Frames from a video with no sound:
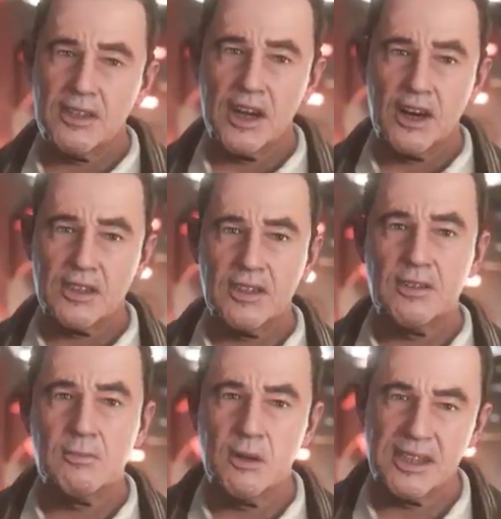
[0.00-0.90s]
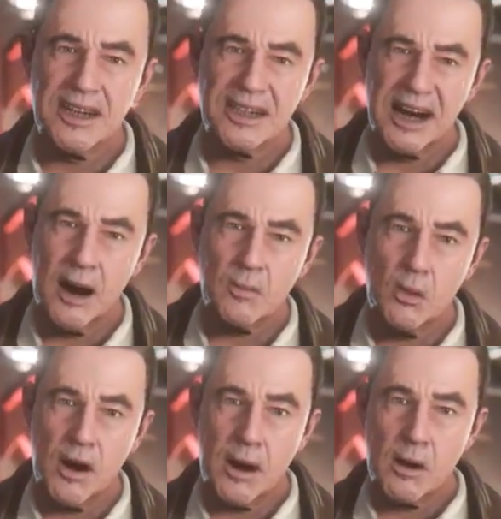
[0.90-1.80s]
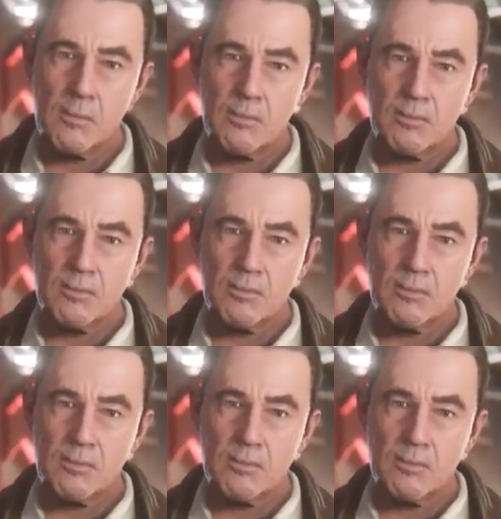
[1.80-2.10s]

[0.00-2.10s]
of a lot pretty damn well.